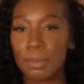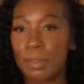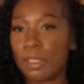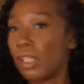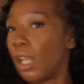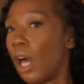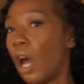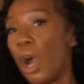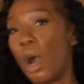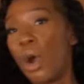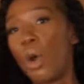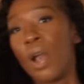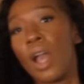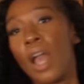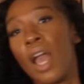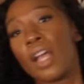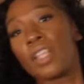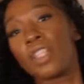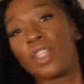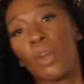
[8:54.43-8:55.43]
below.
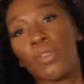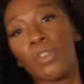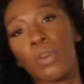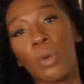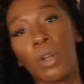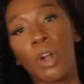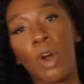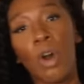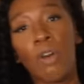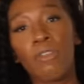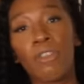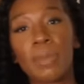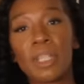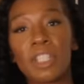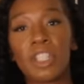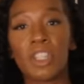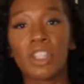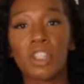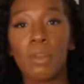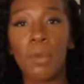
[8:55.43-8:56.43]
So if you want to hold for me
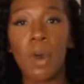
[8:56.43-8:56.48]
just a